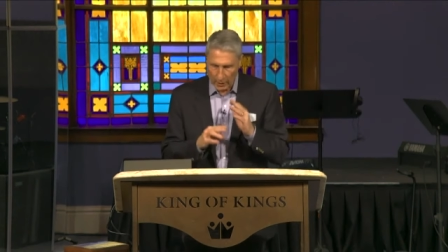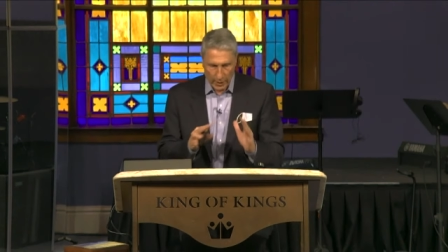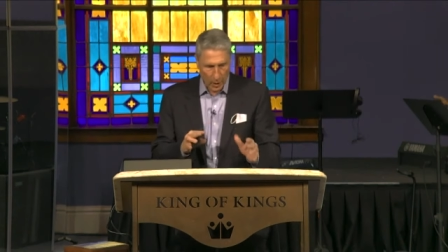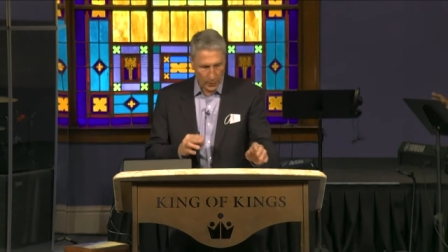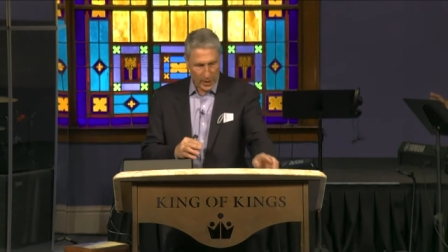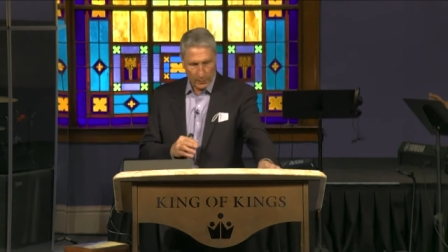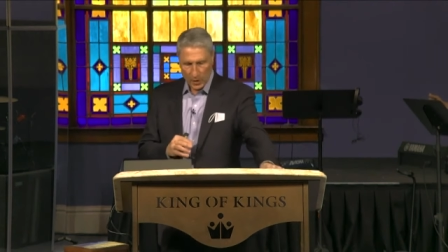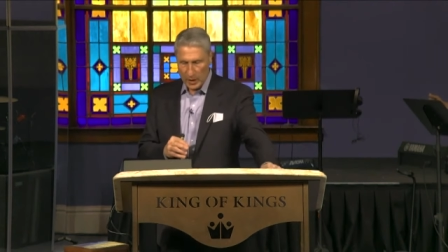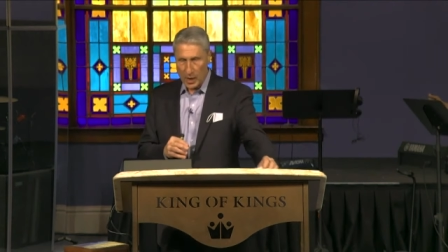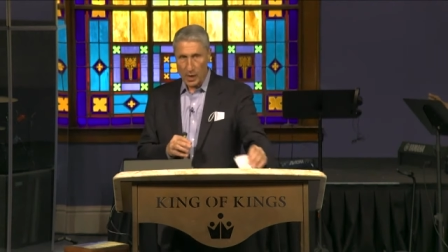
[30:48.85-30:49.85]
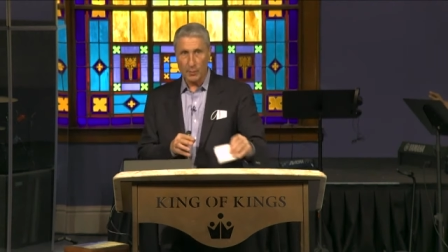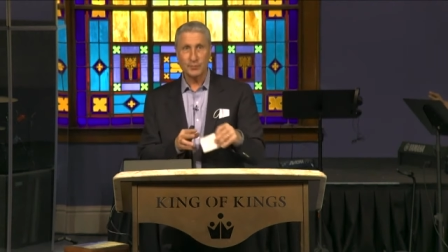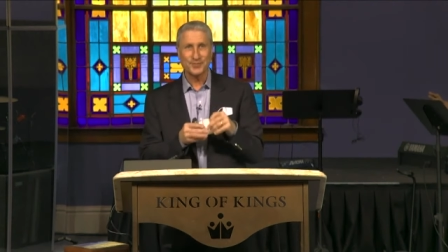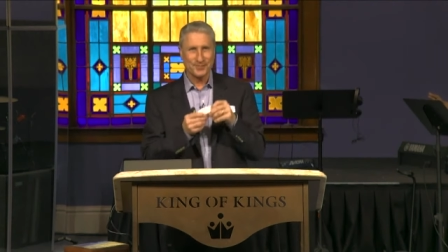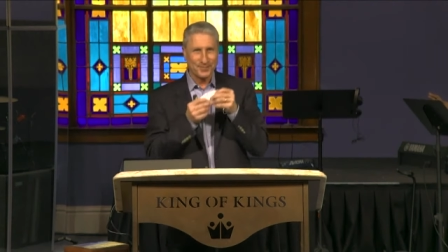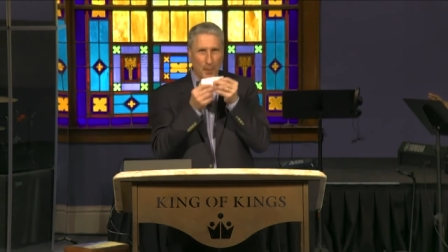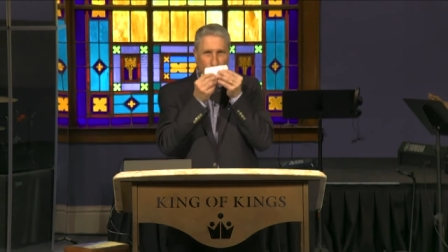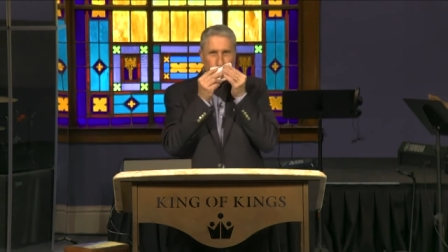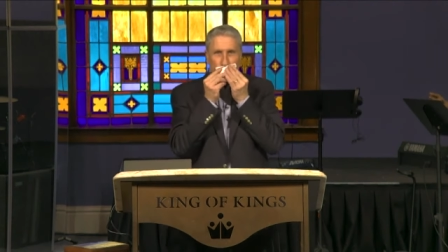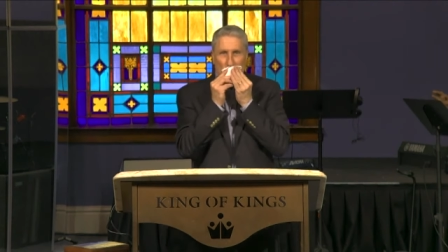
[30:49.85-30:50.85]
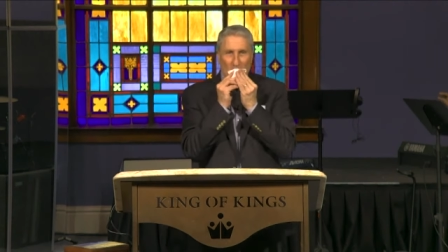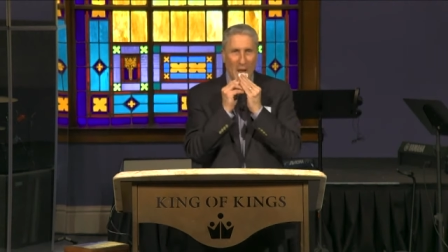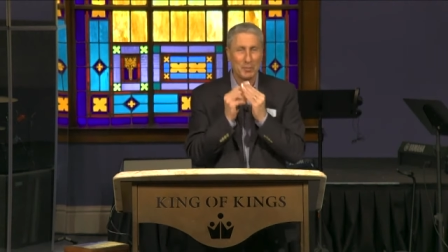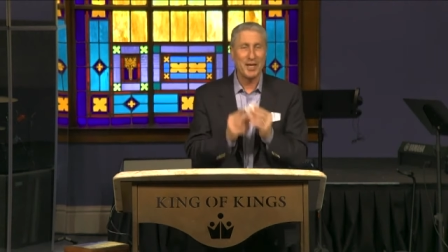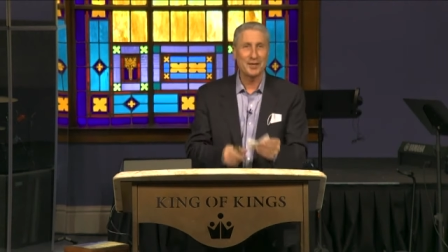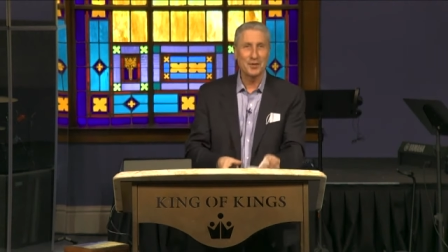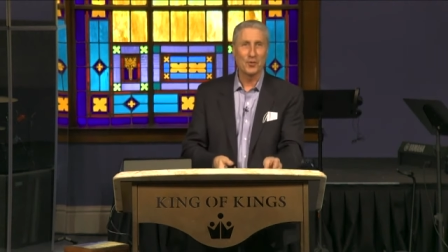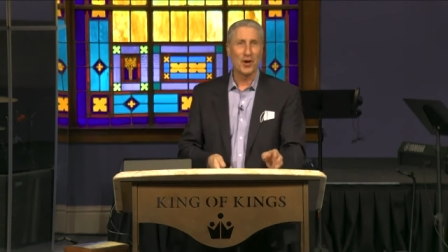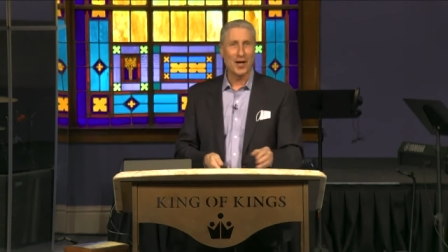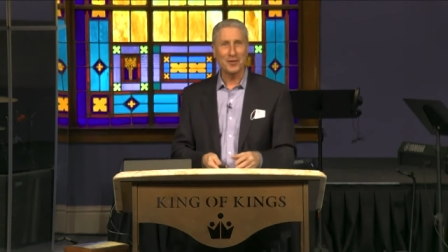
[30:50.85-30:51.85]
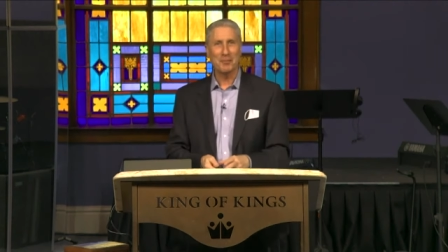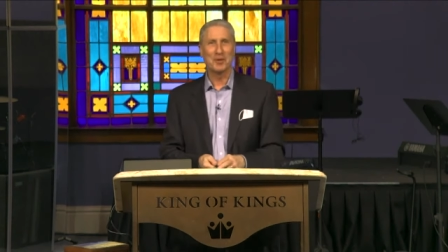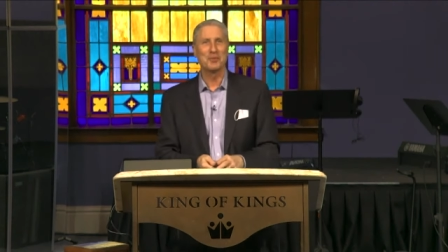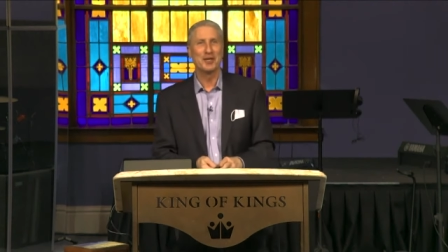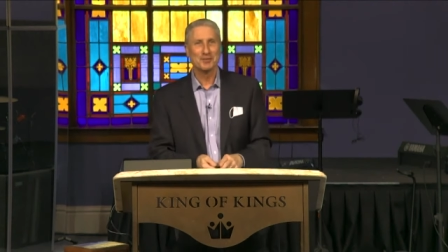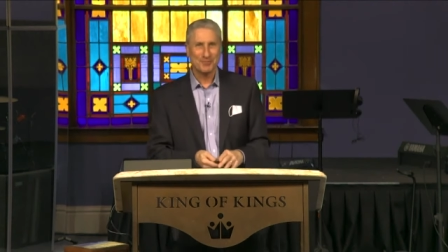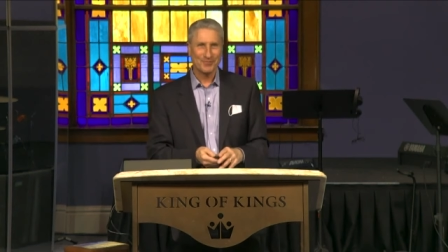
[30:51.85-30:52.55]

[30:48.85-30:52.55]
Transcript: It'll help keep you calm. getting a little riled up up here.